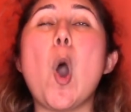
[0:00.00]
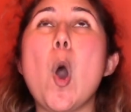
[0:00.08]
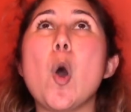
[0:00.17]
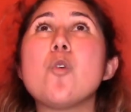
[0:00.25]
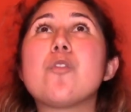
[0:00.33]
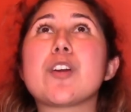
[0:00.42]

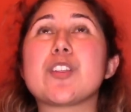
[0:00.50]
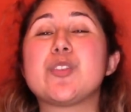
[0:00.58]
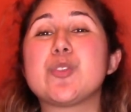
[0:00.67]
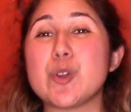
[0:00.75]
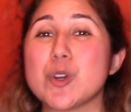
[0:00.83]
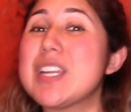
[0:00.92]
over
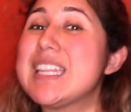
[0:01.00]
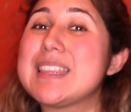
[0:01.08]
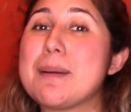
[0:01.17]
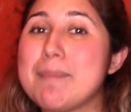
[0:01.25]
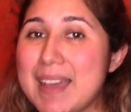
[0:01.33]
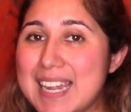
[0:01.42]
30
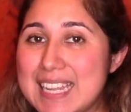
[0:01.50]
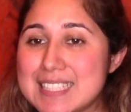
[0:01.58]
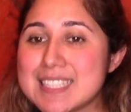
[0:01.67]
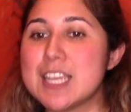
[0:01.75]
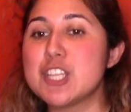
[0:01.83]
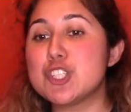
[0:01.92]

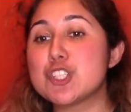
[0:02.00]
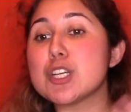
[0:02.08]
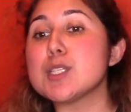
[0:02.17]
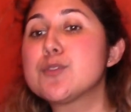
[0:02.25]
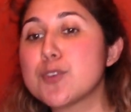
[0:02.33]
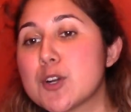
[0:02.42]
tamales
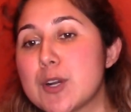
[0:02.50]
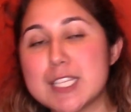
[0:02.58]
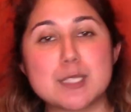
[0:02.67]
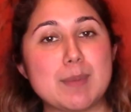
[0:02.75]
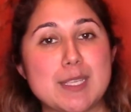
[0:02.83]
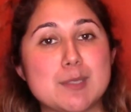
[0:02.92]
just for
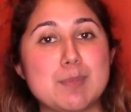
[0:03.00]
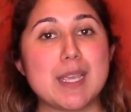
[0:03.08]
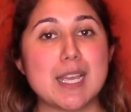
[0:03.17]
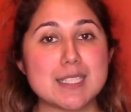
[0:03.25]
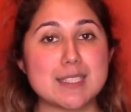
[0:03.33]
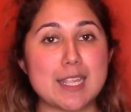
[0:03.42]
Christmas
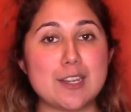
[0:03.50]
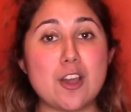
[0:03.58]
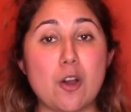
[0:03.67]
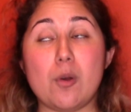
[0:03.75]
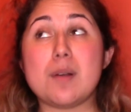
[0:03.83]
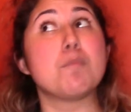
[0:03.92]
because they
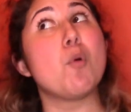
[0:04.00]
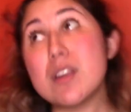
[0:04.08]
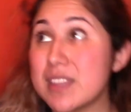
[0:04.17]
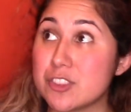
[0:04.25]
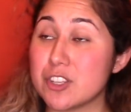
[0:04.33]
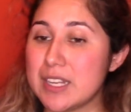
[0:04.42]
know,
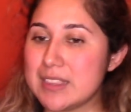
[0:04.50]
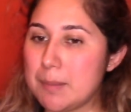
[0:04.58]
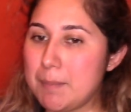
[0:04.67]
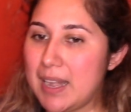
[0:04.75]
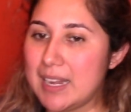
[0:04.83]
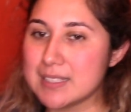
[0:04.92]
more than 30
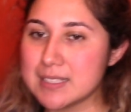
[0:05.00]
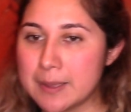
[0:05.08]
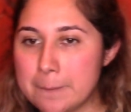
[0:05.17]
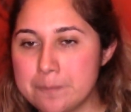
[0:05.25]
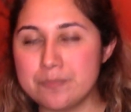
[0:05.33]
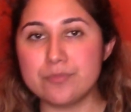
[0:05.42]
tamales.
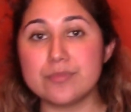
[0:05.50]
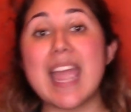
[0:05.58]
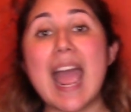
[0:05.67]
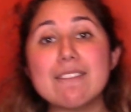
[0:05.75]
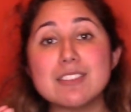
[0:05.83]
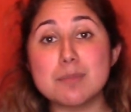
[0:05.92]

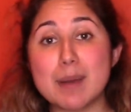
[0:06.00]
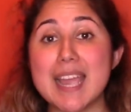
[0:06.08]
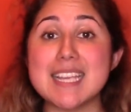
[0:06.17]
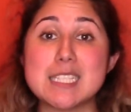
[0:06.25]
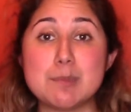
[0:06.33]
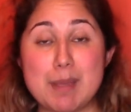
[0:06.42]
They have to
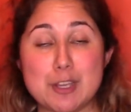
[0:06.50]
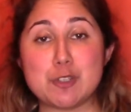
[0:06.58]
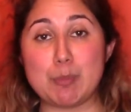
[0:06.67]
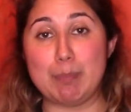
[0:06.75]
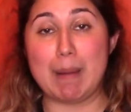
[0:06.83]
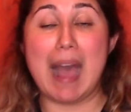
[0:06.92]
buy a
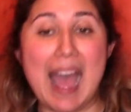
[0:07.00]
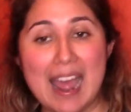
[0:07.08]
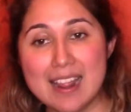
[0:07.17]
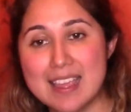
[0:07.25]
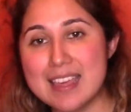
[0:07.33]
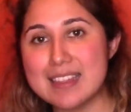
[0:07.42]
special
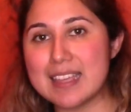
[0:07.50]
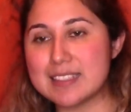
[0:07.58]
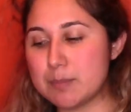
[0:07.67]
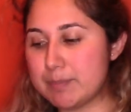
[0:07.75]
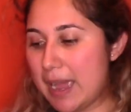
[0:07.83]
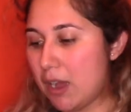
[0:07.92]
pot
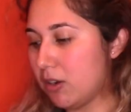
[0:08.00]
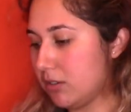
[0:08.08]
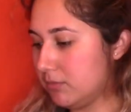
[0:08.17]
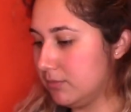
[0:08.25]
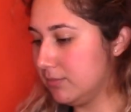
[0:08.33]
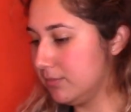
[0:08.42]
that's about